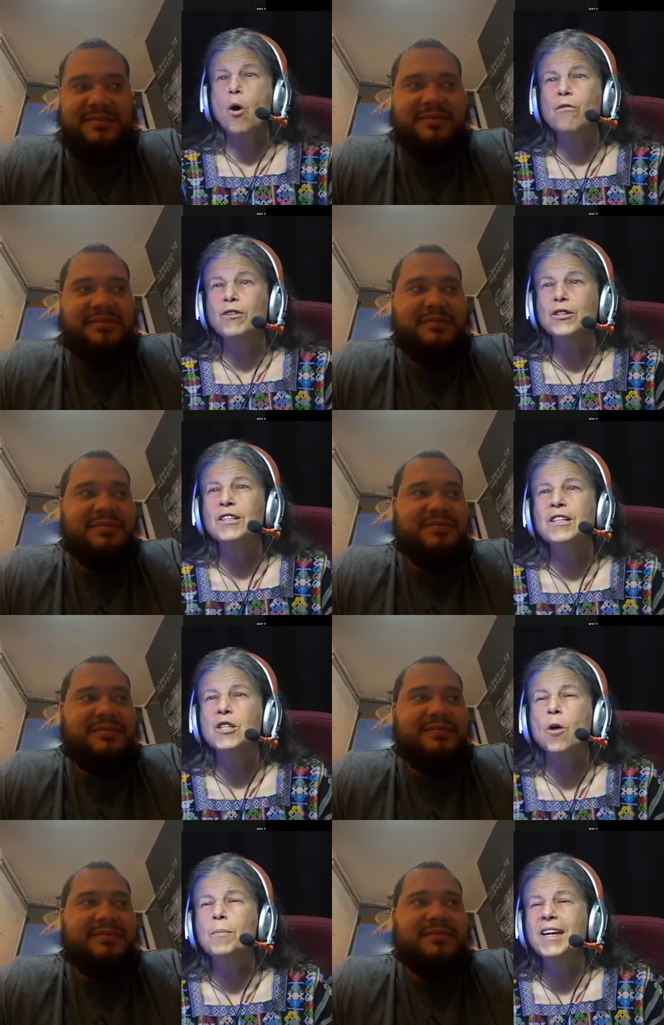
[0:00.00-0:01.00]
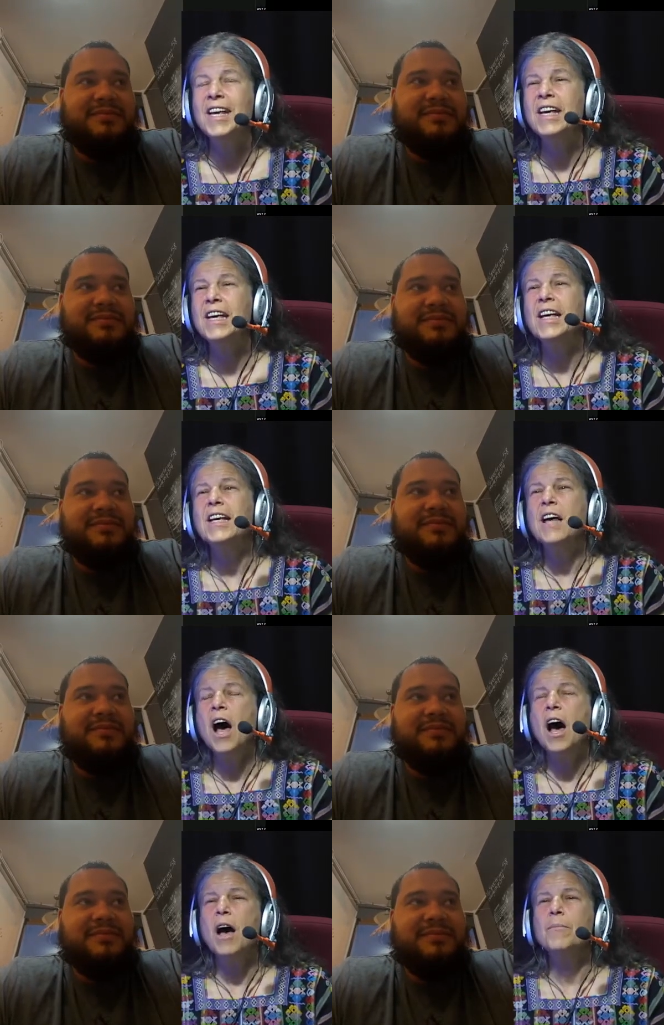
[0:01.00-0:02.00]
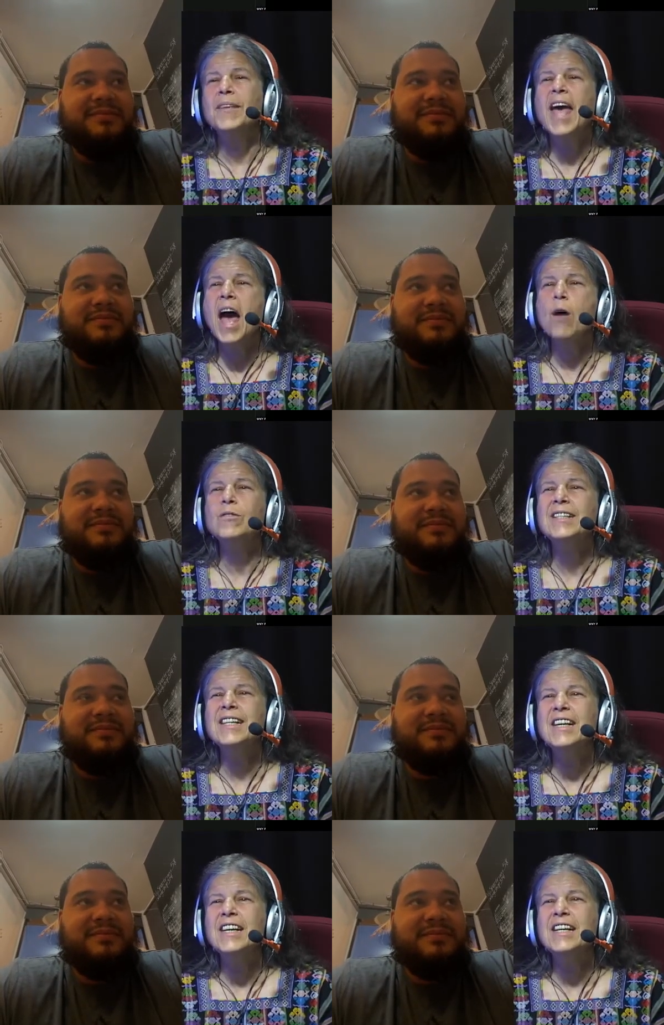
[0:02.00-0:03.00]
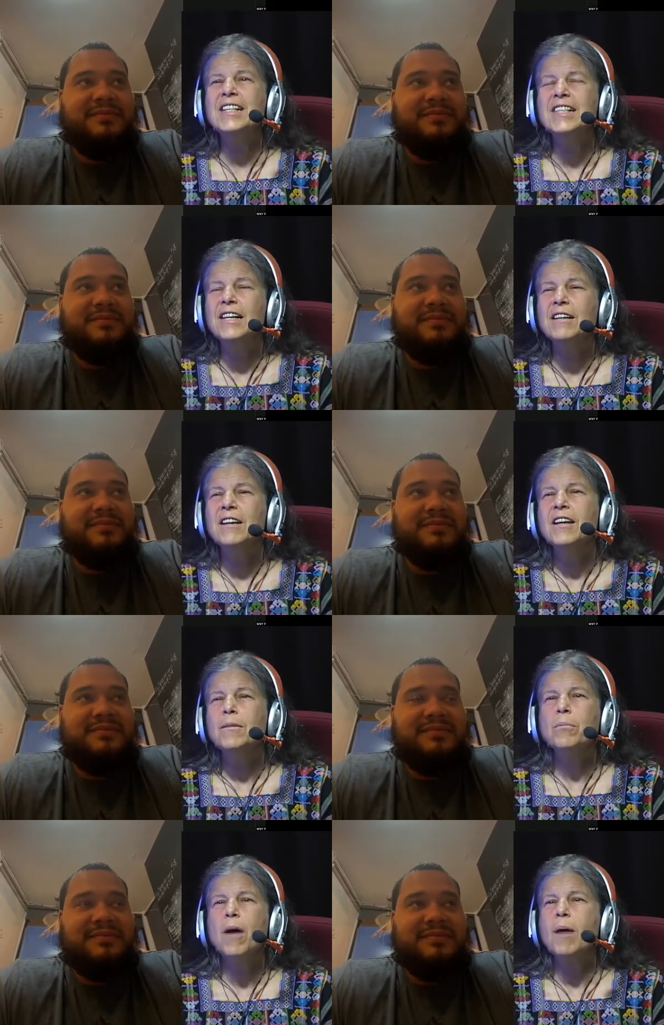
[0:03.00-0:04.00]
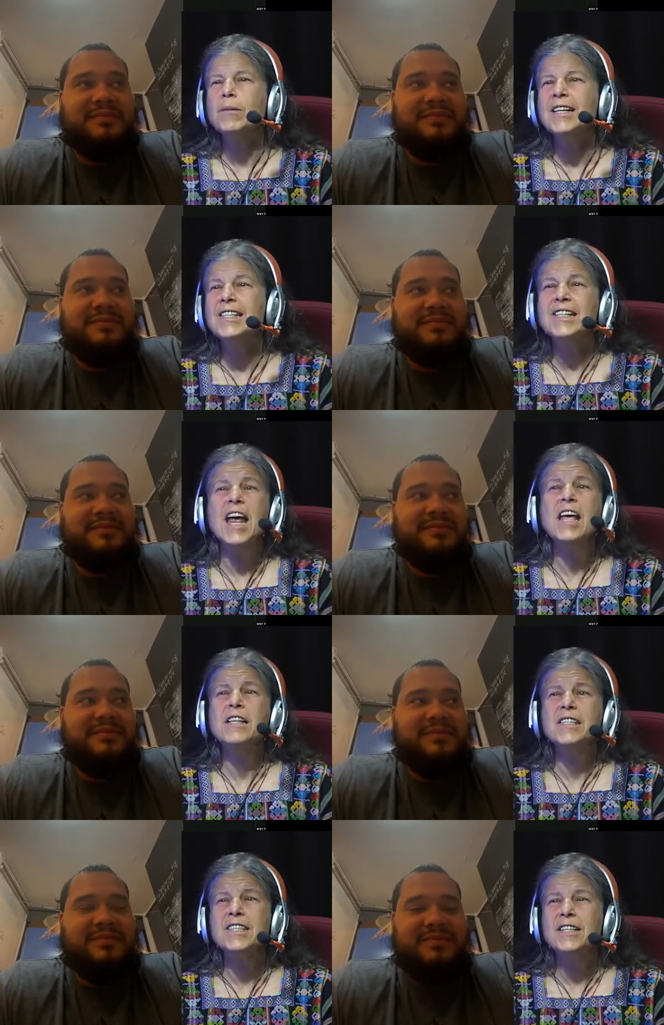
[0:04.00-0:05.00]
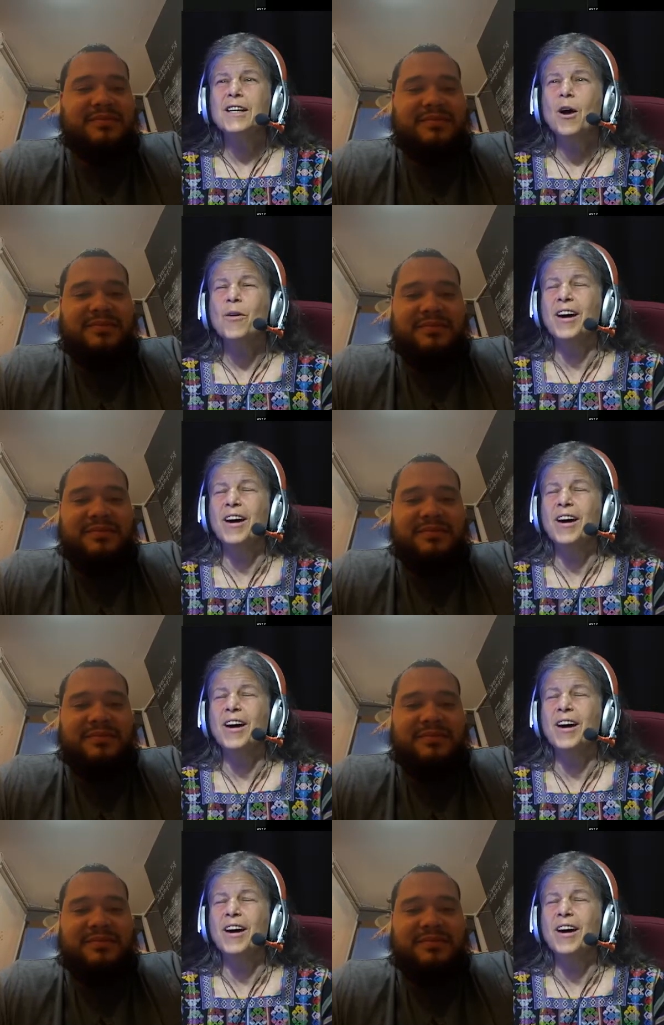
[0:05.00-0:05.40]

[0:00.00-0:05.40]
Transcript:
Speaker 1: over so many um, counties and probably states. You know,